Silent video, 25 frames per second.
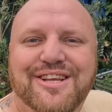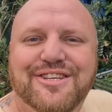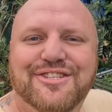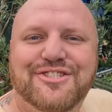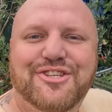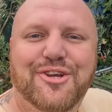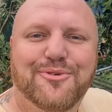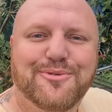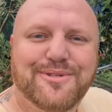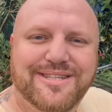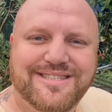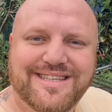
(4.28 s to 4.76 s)

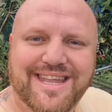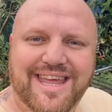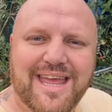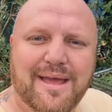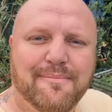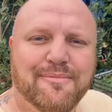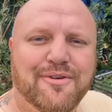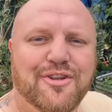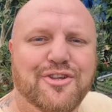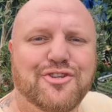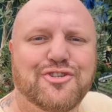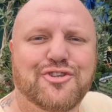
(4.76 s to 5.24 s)
So today
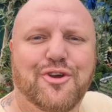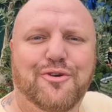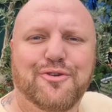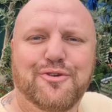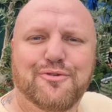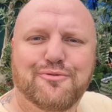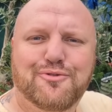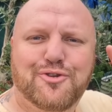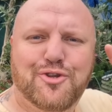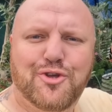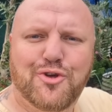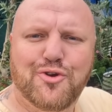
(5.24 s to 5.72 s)
I'm going to show you
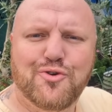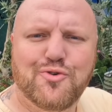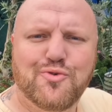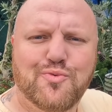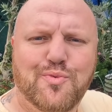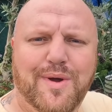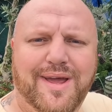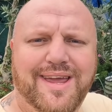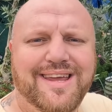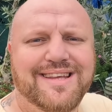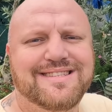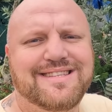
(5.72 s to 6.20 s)
two
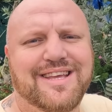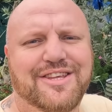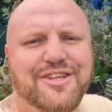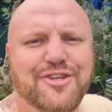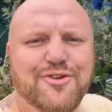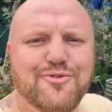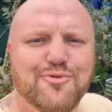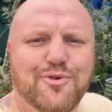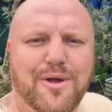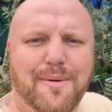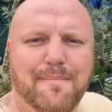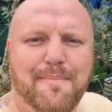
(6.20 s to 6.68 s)
ways that
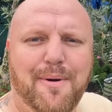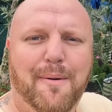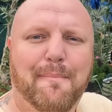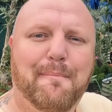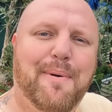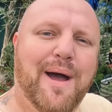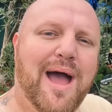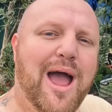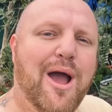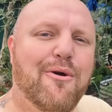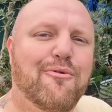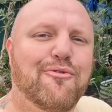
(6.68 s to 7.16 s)
you can put
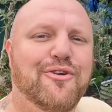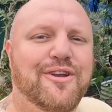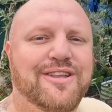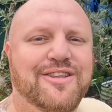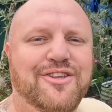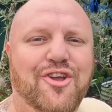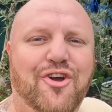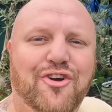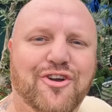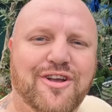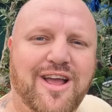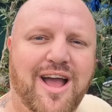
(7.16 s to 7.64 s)
power in
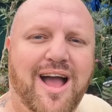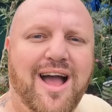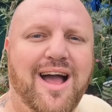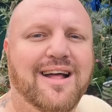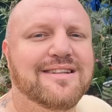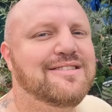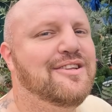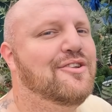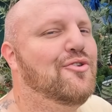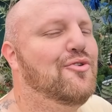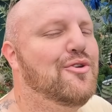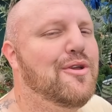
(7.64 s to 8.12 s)
your
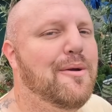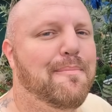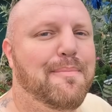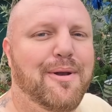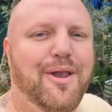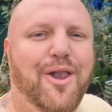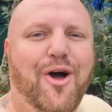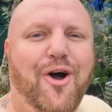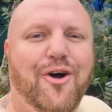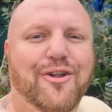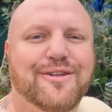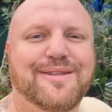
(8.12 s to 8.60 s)
garden or your
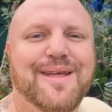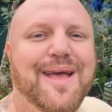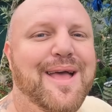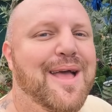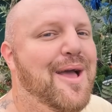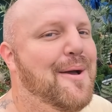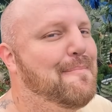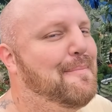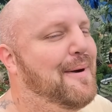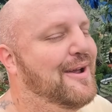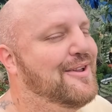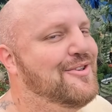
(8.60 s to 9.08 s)
plot
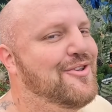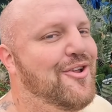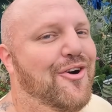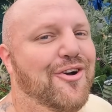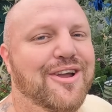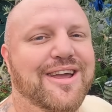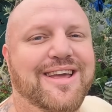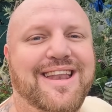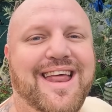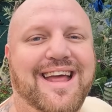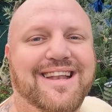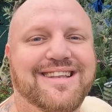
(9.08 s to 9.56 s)
by not
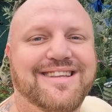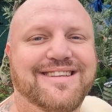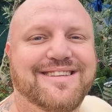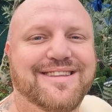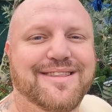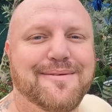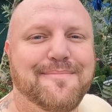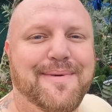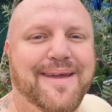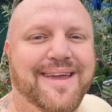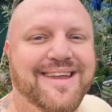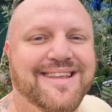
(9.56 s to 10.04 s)
connected to
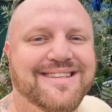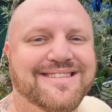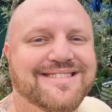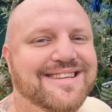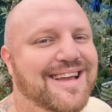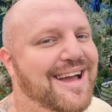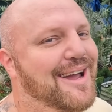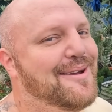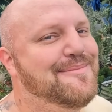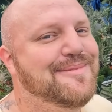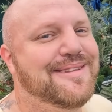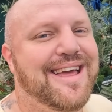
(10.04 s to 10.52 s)
the mains.
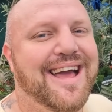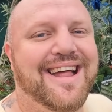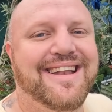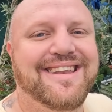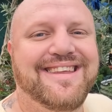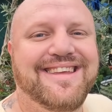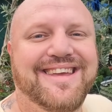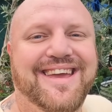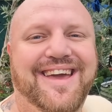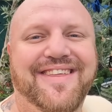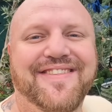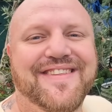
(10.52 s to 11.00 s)
I'm
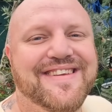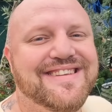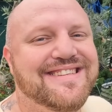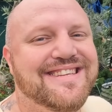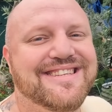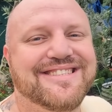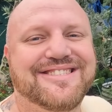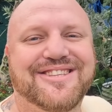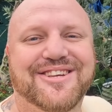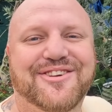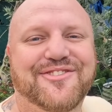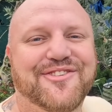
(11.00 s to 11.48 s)
Danny and this
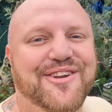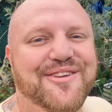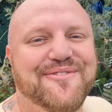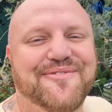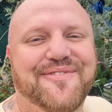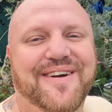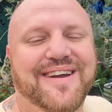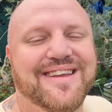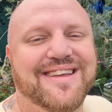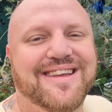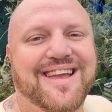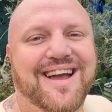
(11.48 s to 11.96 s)
is the
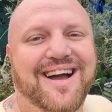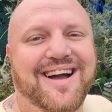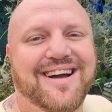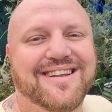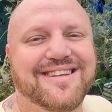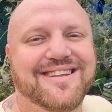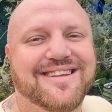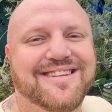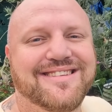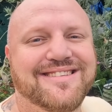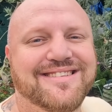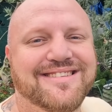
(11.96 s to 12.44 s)
Grapevine
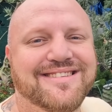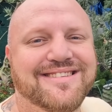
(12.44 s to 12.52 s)
Garden.